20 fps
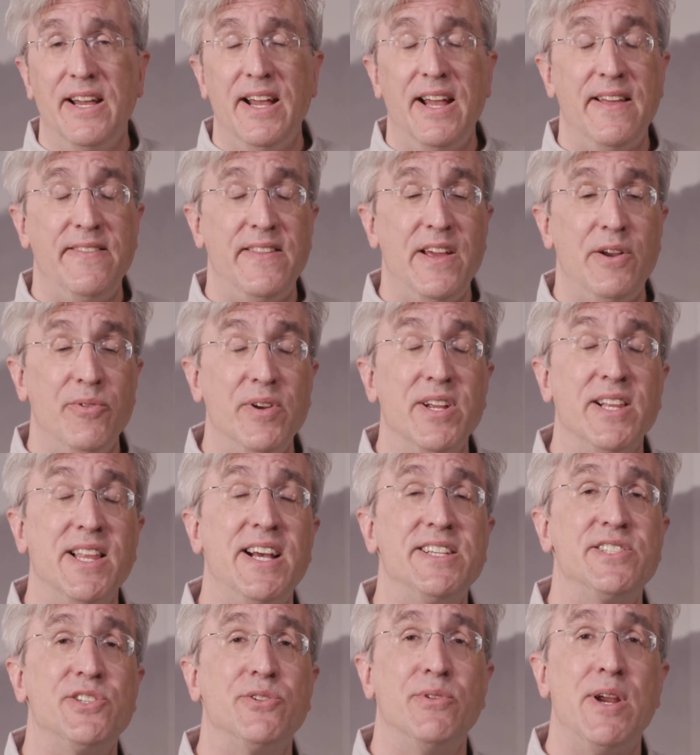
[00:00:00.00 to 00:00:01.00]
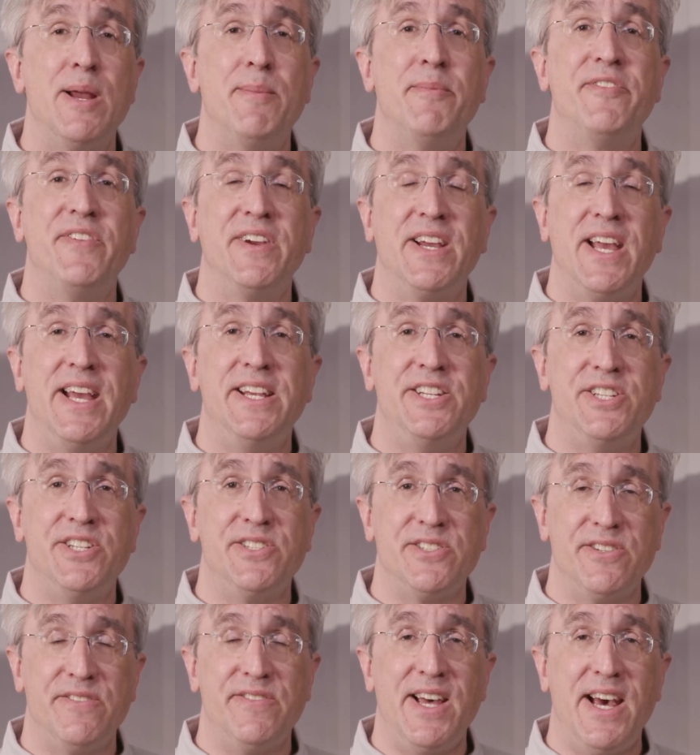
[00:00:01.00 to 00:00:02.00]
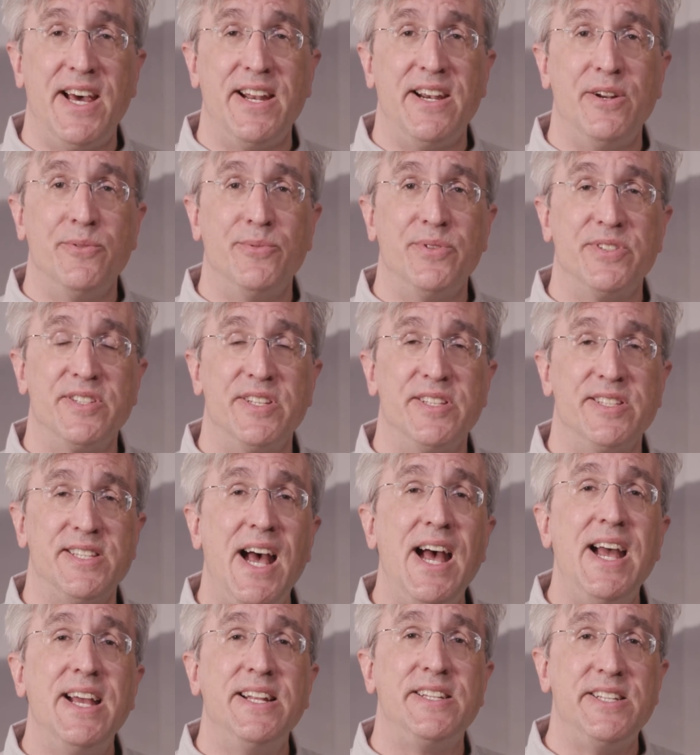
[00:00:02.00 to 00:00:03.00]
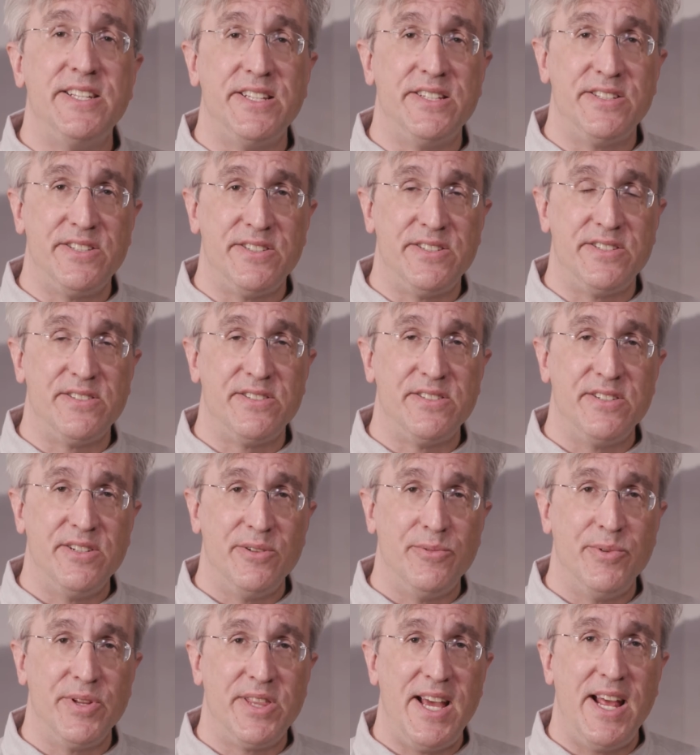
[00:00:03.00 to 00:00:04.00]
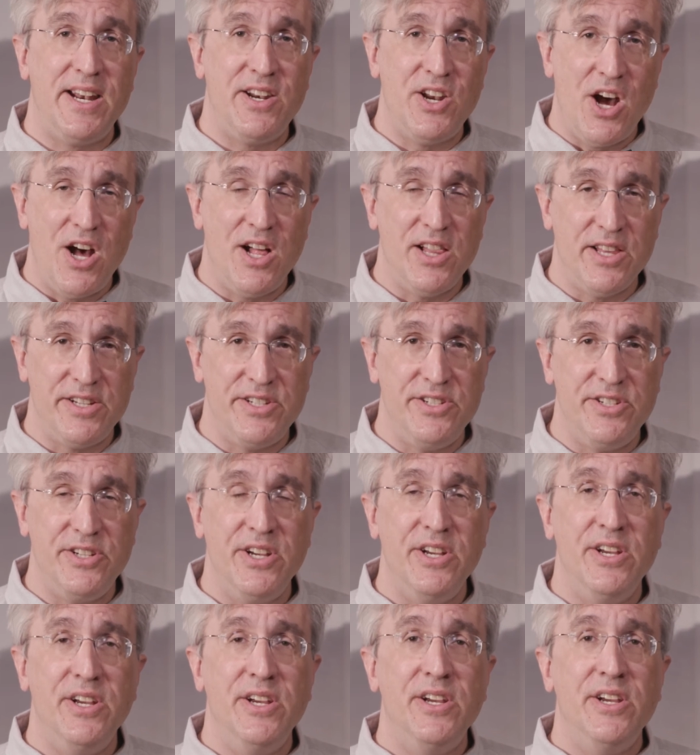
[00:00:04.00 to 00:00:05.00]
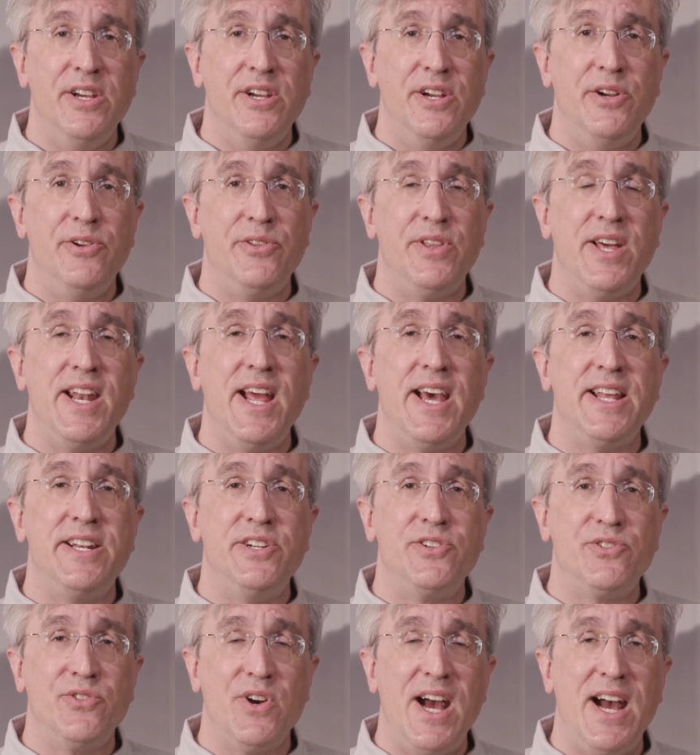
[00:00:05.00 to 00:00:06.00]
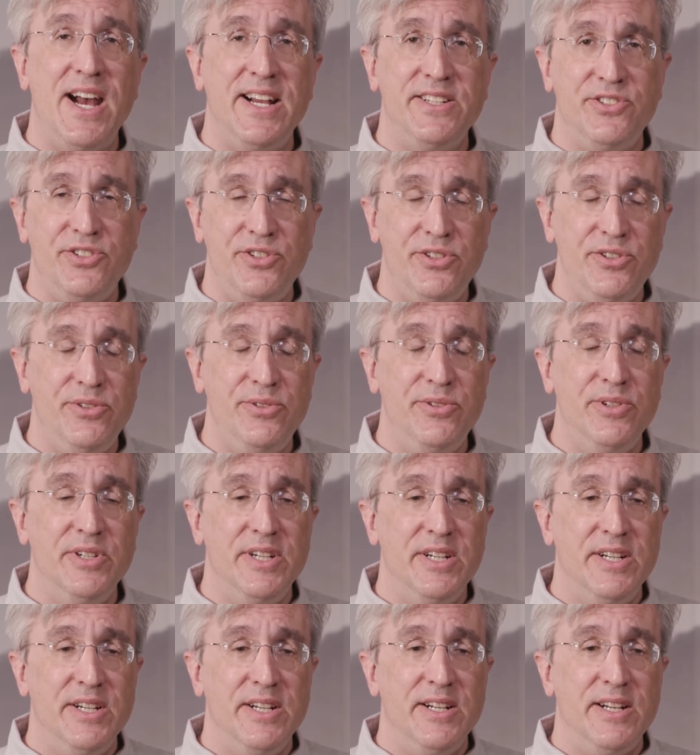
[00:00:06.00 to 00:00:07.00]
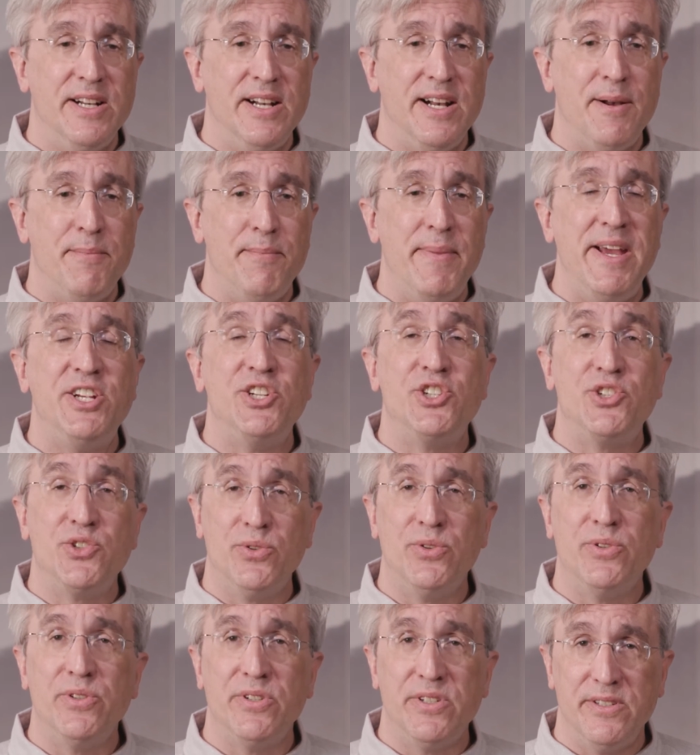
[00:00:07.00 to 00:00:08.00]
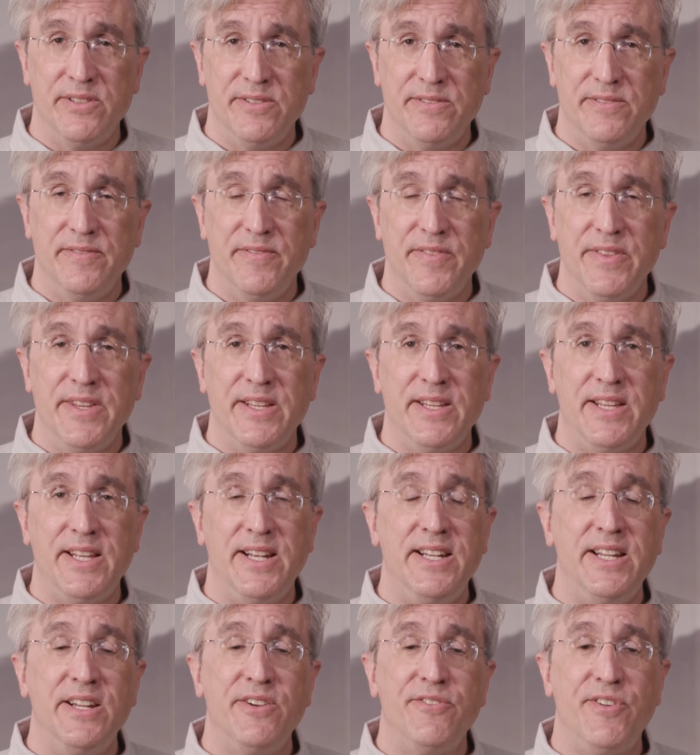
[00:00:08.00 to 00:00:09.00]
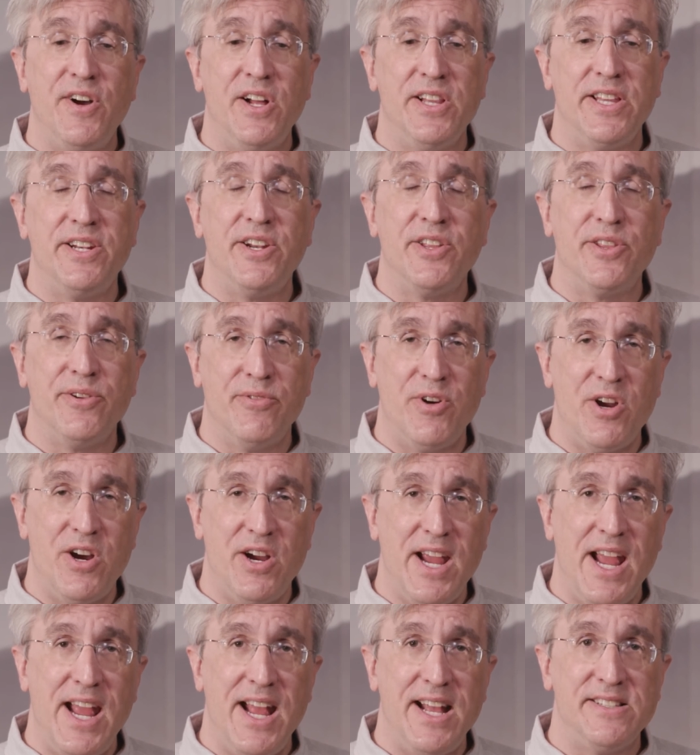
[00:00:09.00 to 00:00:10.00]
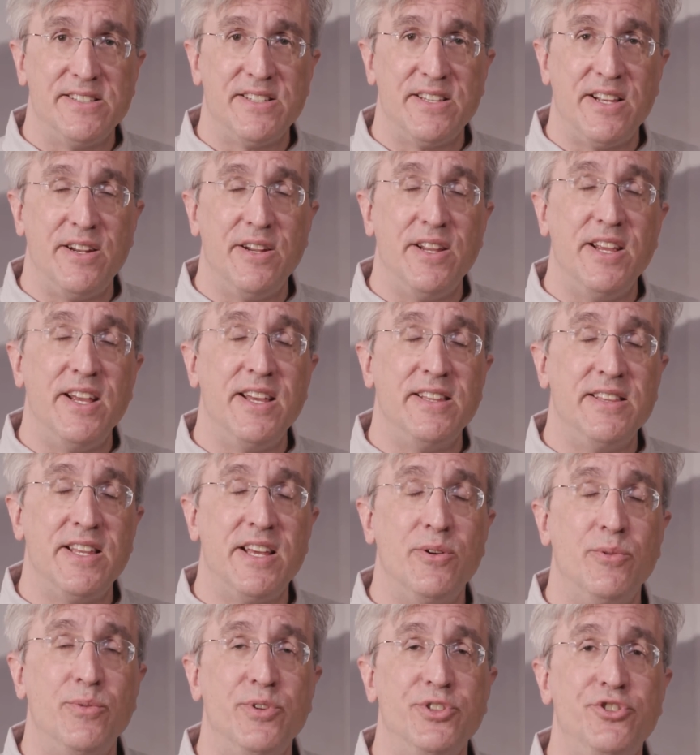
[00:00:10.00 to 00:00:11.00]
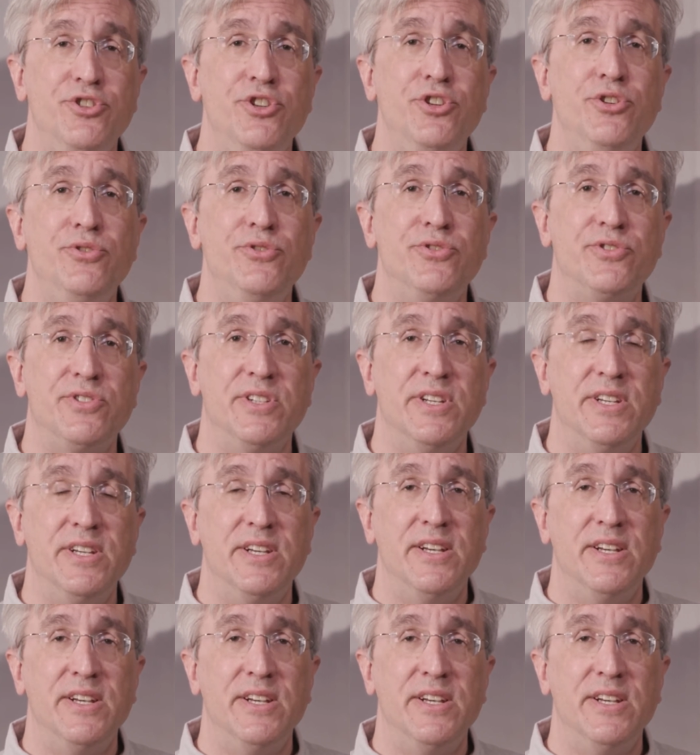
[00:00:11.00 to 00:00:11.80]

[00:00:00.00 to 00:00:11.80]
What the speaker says: And they realized the ramifications of that. And it was the scientists with that knowledge who then had to try to make sure that it didn't fall into the wrong hands and that it was used